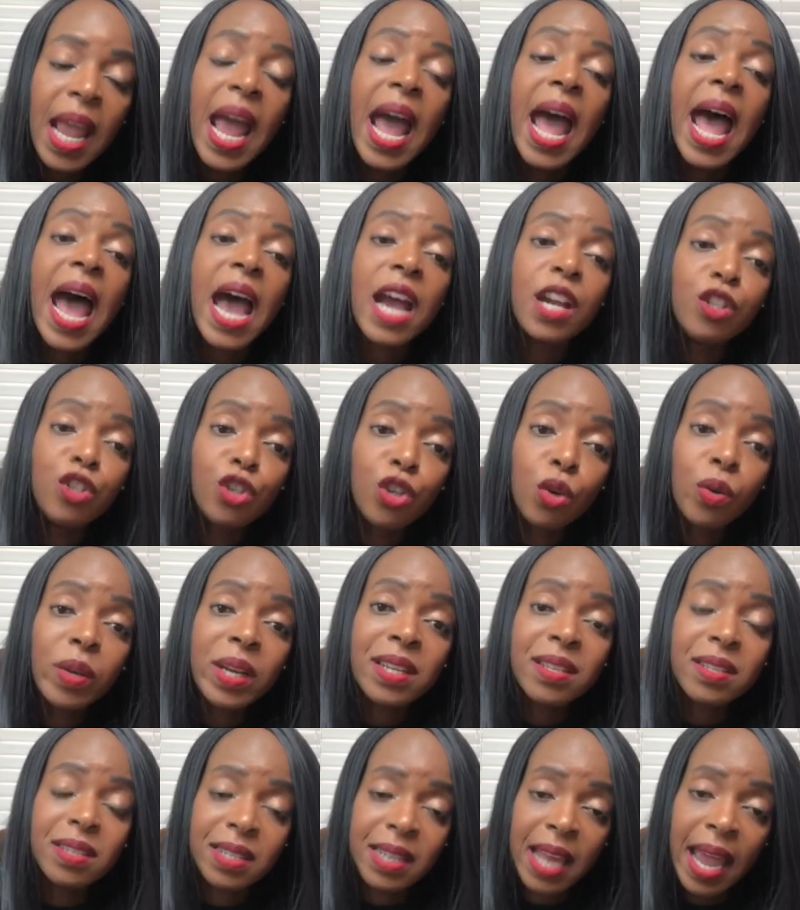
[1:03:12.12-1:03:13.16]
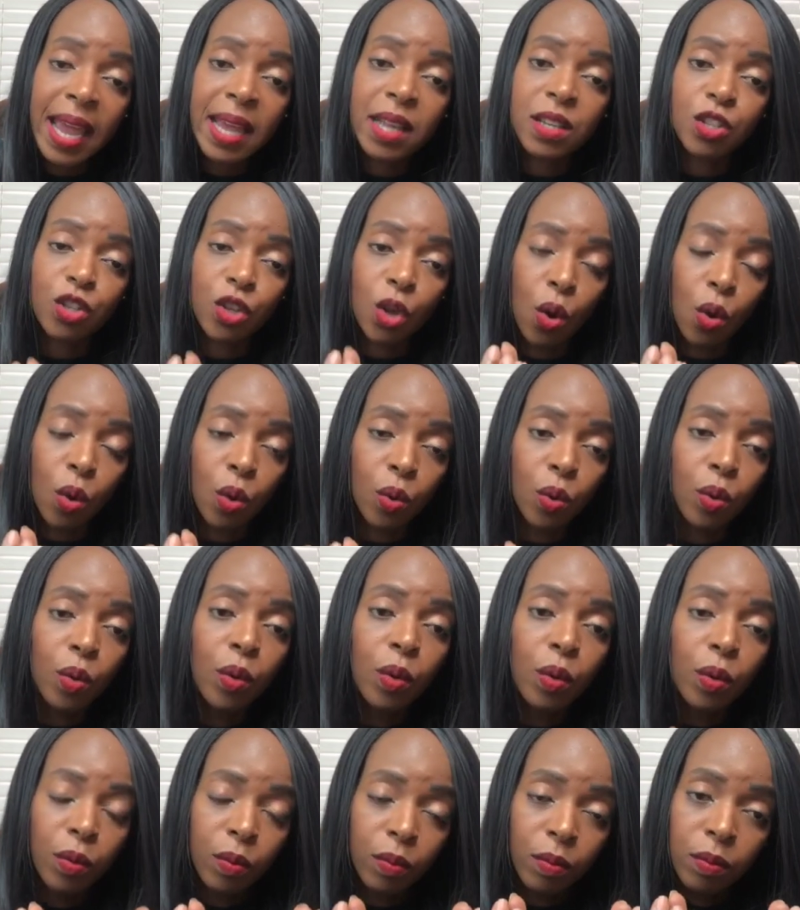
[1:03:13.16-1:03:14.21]
And you can say, so
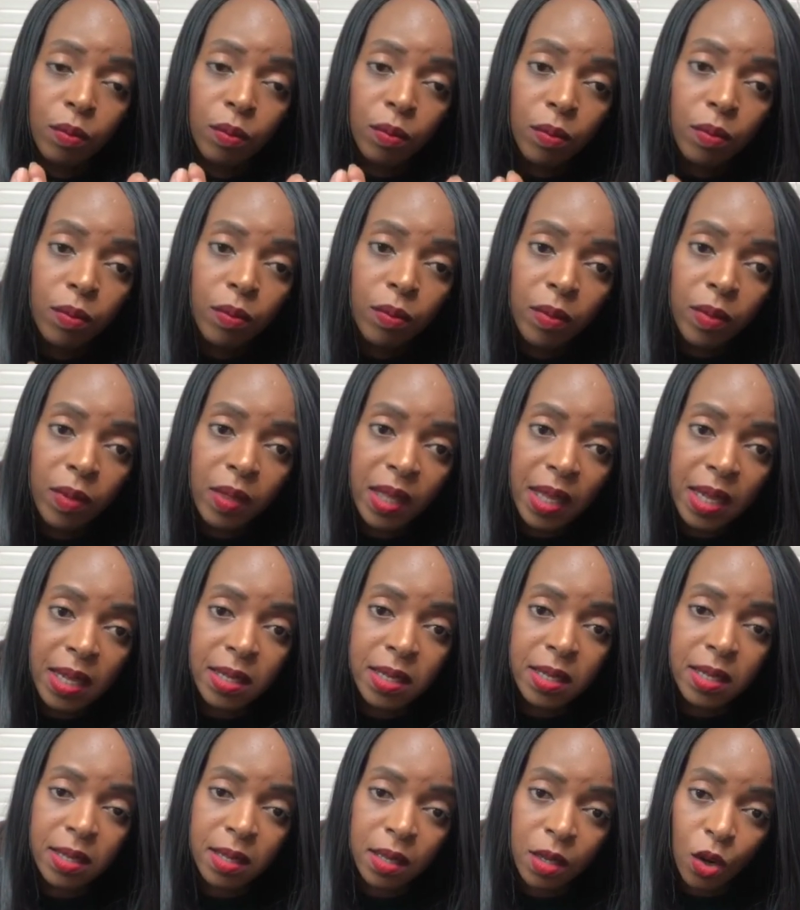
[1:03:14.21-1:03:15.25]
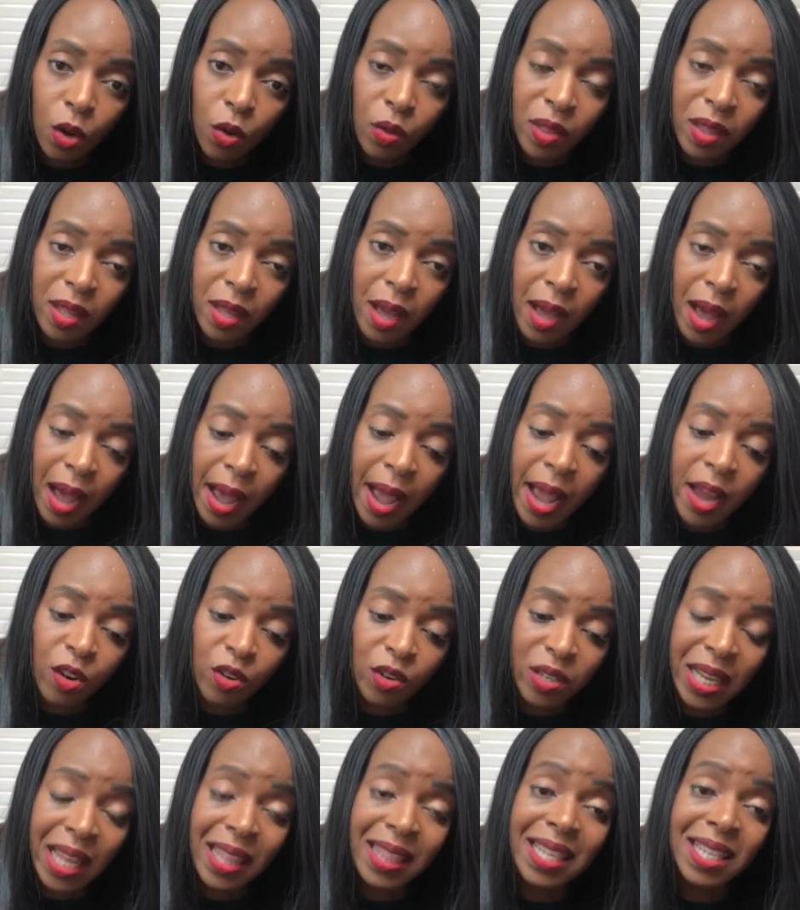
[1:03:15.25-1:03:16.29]
this, I
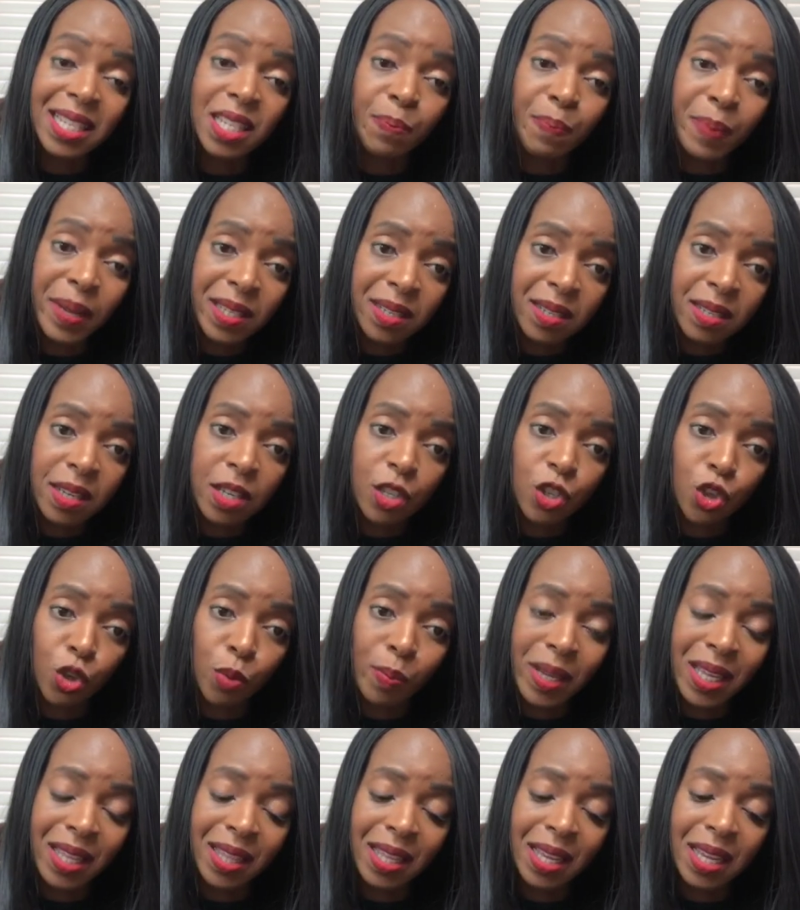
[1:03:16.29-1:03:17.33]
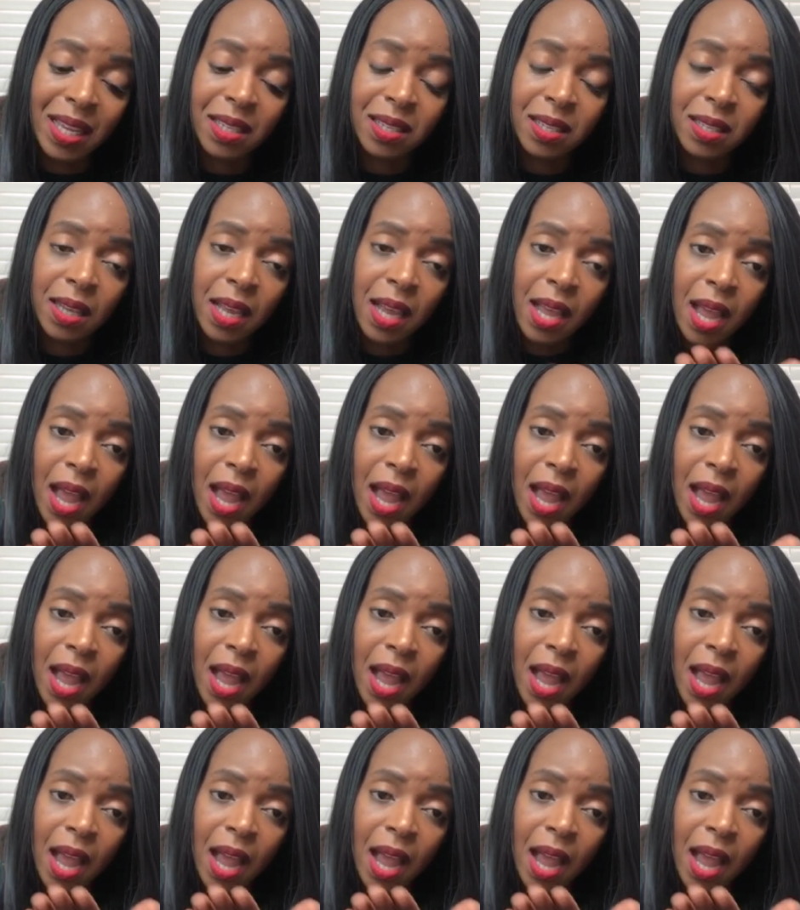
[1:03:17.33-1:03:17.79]
understand this business to be this.